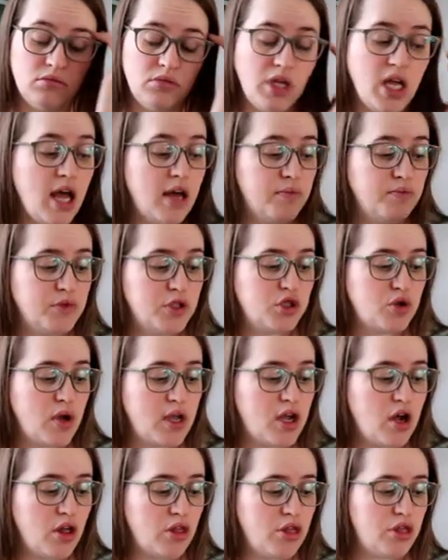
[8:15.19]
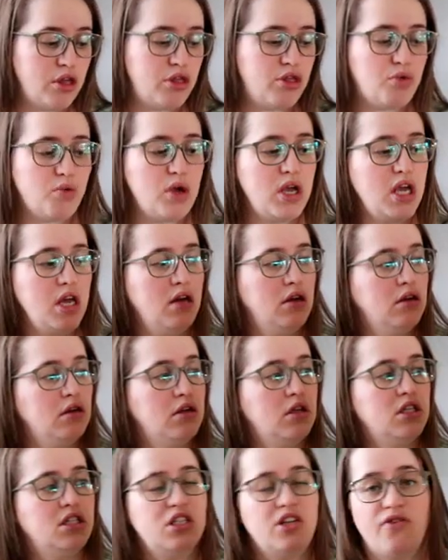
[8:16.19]
yeah, so I got the 3
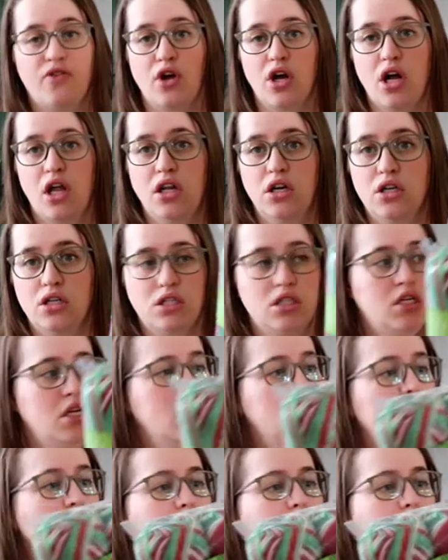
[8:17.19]
different colors.